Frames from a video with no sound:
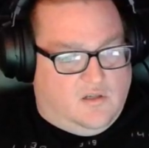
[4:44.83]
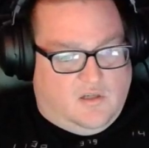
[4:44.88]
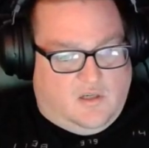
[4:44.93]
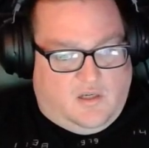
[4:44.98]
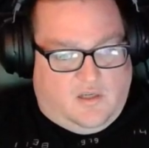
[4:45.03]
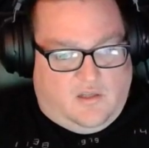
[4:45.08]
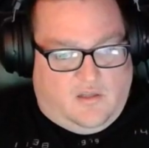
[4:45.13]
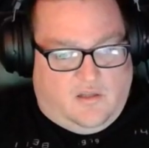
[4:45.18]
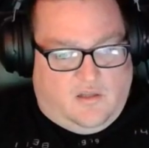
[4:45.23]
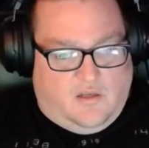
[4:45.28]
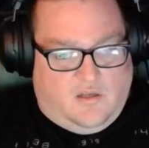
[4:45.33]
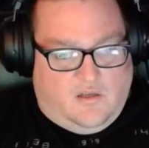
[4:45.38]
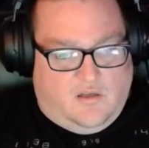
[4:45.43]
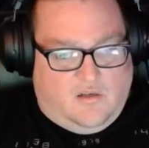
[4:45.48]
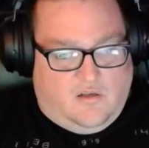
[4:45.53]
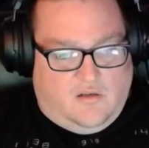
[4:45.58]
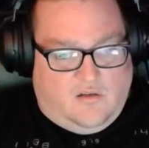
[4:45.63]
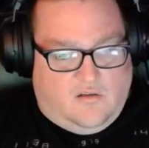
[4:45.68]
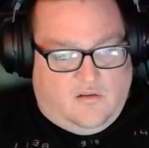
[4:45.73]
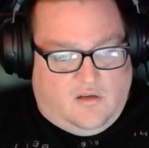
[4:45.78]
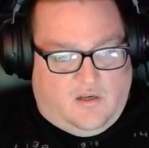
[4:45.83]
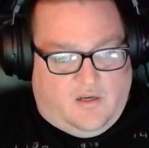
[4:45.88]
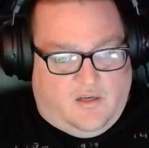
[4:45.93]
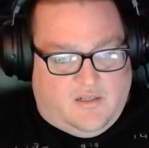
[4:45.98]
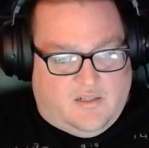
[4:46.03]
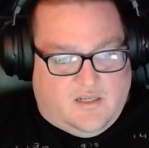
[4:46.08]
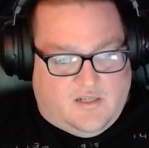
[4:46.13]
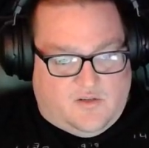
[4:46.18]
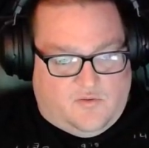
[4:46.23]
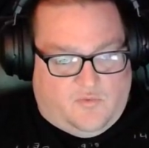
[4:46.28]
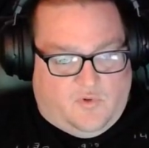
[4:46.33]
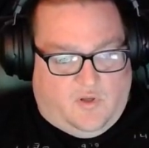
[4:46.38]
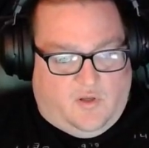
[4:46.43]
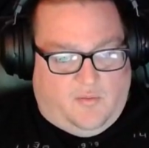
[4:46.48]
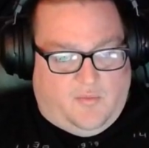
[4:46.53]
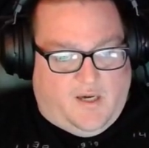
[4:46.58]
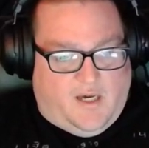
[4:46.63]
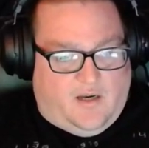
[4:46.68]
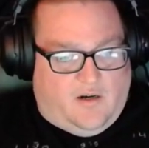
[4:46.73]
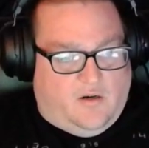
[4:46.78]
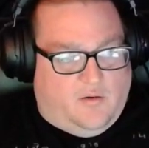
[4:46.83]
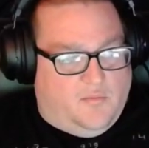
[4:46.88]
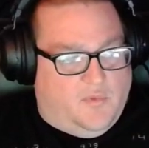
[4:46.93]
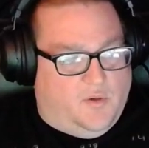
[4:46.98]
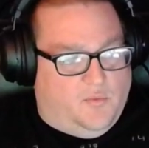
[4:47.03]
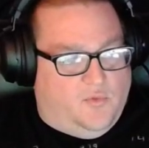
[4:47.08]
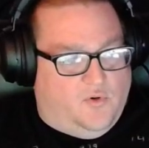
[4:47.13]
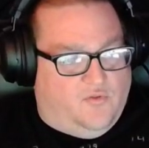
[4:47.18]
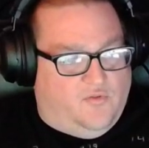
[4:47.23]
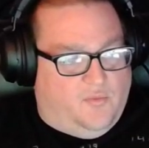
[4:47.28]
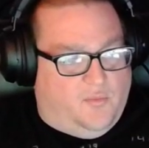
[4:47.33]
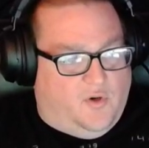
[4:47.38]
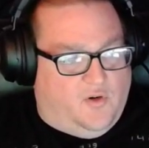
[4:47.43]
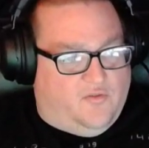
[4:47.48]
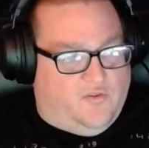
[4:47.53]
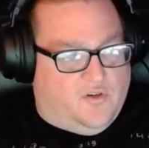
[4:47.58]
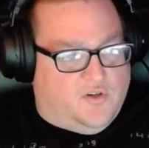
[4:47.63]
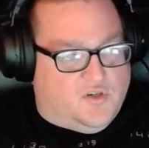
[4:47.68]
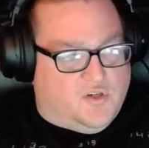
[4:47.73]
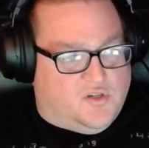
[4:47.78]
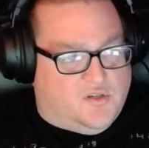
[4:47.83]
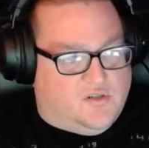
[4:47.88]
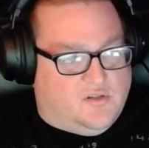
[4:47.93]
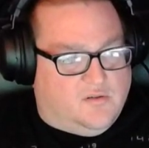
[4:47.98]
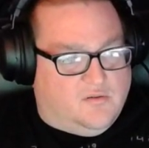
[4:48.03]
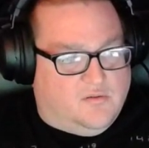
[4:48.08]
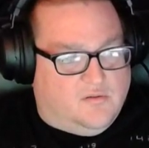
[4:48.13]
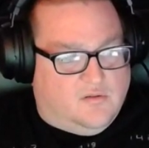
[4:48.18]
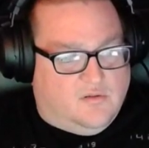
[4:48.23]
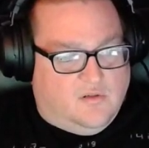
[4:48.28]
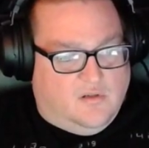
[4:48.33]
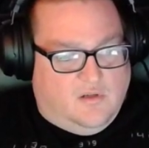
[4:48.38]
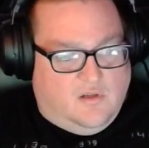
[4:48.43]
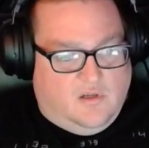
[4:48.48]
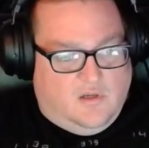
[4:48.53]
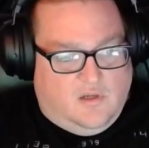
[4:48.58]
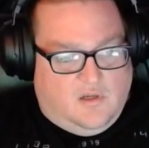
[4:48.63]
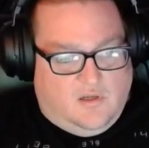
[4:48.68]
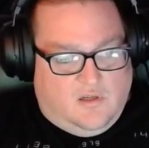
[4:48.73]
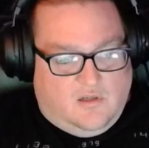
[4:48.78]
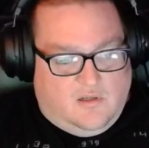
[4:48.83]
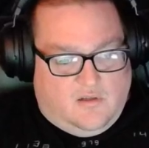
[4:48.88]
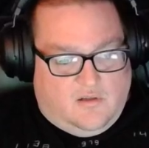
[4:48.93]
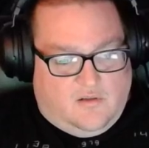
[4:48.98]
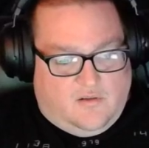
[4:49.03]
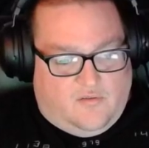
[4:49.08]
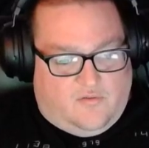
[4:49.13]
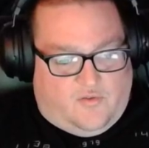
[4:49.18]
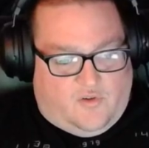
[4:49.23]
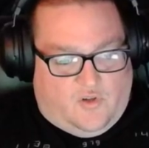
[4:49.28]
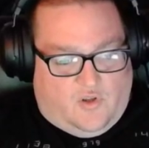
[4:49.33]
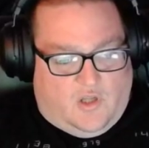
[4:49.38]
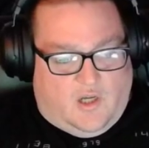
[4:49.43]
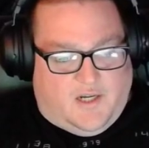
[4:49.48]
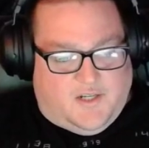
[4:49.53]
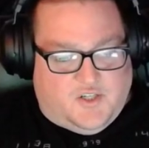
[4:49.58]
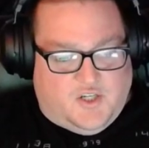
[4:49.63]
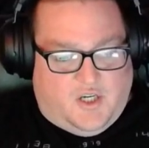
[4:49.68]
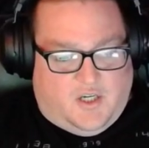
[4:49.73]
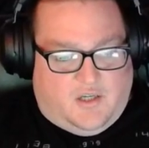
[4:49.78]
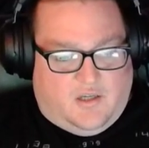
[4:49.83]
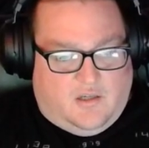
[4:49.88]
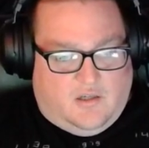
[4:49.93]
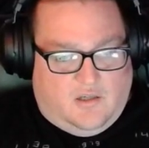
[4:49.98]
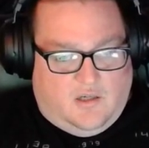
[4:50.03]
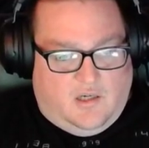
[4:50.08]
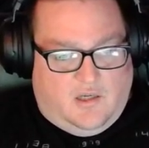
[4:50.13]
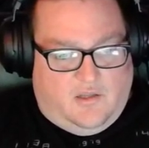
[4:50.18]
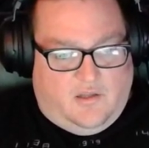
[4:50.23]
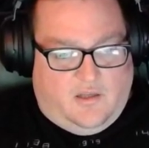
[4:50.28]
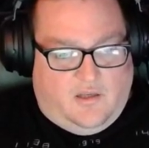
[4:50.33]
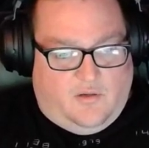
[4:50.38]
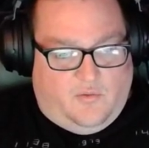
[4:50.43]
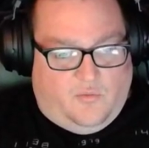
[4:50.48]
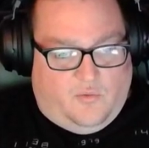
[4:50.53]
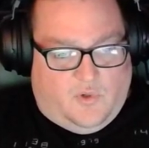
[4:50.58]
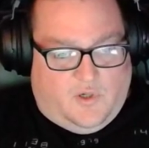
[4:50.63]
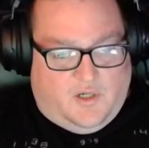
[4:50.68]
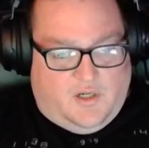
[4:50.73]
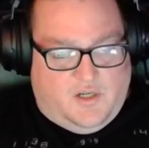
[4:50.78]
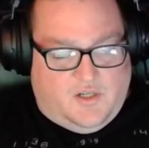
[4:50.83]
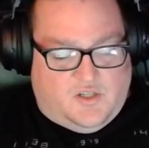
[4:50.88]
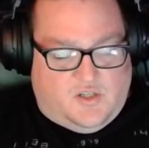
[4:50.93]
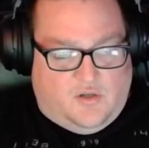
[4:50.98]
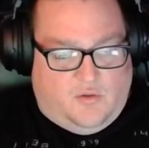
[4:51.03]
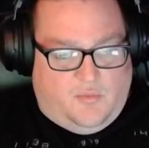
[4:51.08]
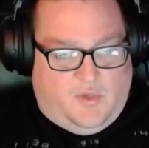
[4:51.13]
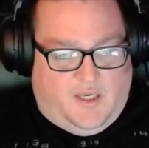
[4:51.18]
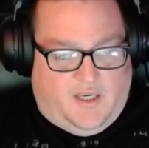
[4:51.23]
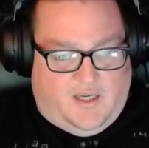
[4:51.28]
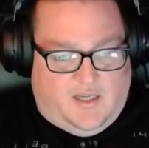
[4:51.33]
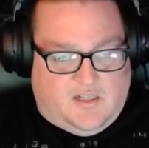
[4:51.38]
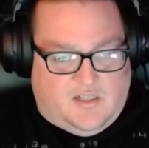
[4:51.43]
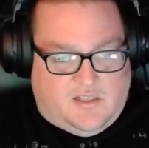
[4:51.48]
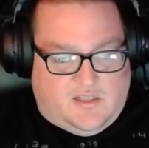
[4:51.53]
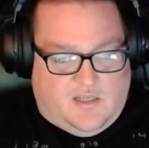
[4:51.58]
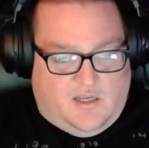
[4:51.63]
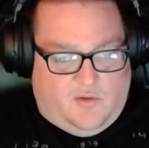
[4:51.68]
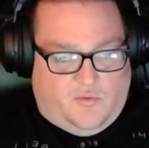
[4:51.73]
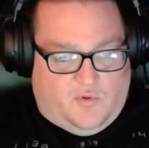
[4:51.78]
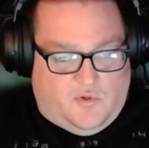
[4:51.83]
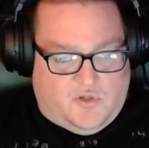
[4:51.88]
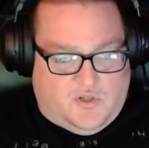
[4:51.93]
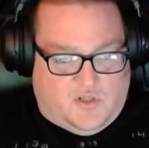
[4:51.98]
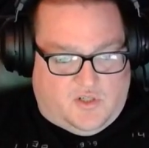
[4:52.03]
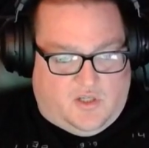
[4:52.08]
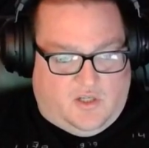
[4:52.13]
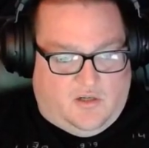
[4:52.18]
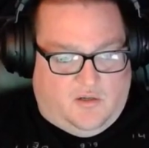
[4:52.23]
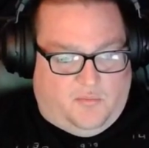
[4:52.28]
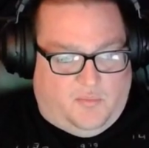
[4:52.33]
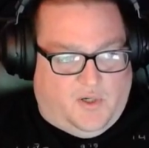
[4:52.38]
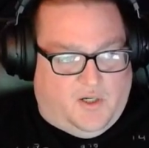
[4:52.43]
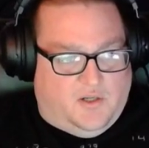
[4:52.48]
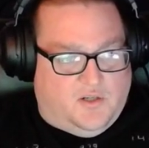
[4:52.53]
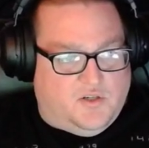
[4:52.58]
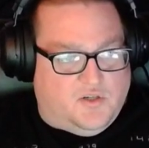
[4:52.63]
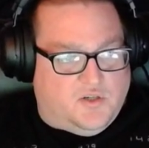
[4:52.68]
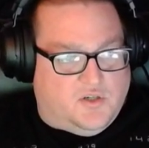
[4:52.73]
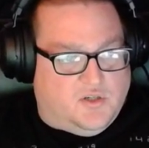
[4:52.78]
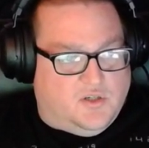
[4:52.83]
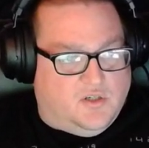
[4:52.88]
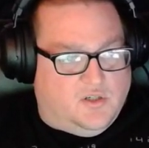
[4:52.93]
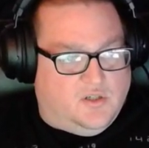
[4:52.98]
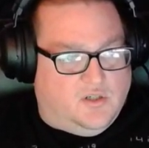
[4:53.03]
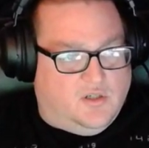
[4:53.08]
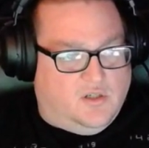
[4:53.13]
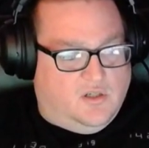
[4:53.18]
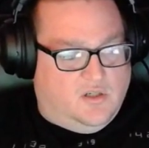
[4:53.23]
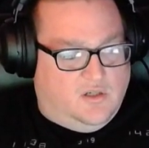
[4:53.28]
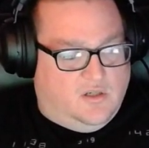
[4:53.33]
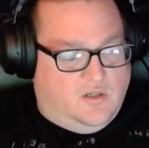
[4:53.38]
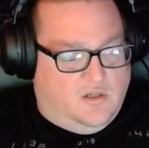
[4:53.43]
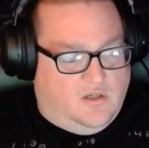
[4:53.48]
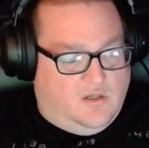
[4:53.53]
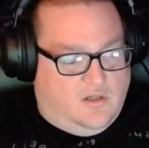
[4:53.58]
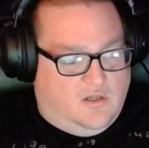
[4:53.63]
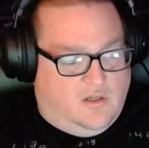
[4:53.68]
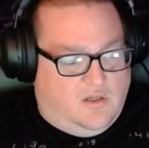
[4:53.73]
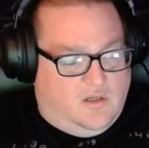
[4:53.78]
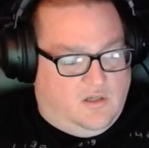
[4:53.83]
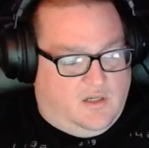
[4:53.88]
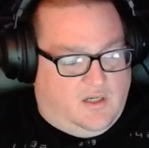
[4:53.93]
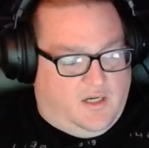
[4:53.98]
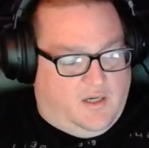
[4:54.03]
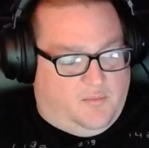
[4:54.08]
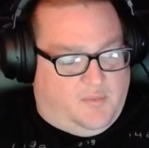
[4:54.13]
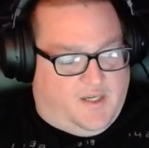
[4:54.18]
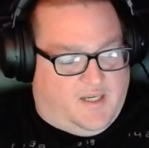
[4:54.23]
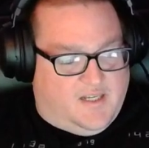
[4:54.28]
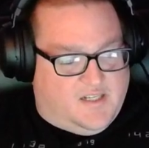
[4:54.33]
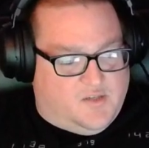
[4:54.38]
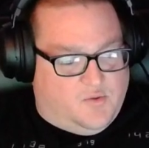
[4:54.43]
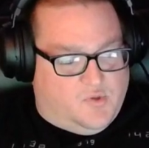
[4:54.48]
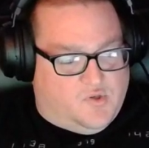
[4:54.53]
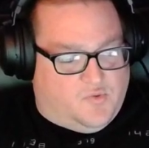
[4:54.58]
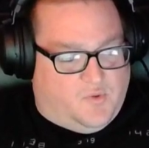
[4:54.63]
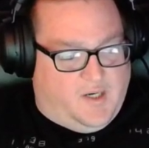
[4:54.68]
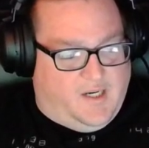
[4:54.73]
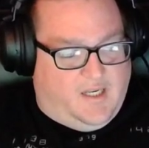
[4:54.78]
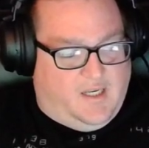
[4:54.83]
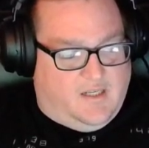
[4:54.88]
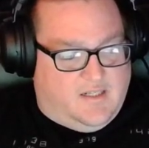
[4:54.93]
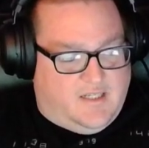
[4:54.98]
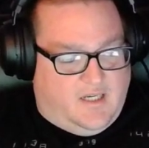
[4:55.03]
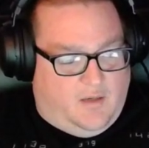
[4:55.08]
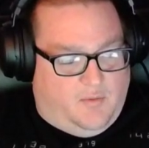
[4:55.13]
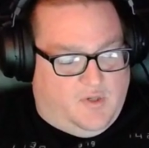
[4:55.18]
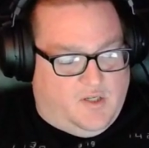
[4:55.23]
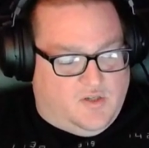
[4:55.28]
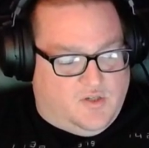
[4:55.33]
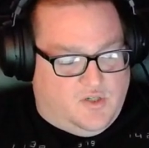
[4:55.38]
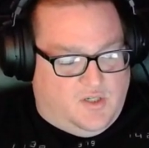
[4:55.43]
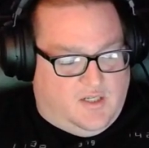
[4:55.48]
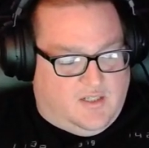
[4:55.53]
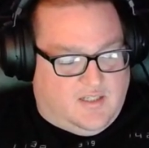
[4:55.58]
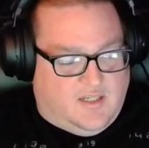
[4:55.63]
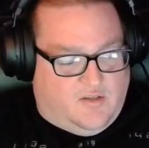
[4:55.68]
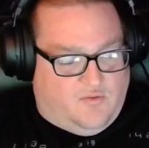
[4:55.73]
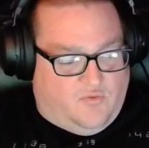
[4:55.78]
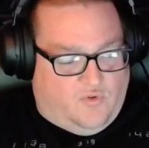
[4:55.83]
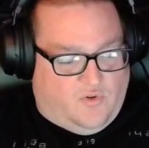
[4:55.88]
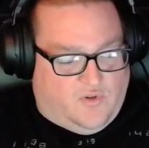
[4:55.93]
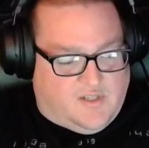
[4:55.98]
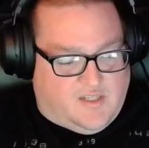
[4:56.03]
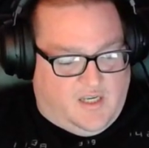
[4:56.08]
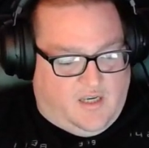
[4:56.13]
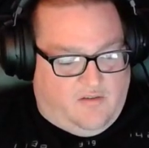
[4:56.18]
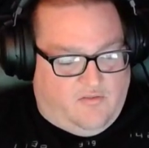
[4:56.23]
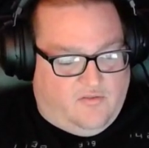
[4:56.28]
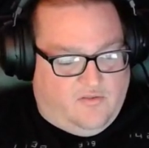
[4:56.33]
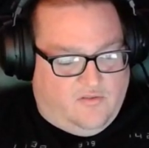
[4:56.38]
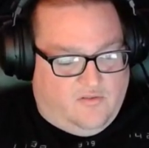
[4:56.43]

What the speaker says: And then it doesn't really matter. I'm gonna move him over just for logic. And then we're gonna assume he hits, and we're just gonna punch. And because it was radiant damage, it didn't roll save.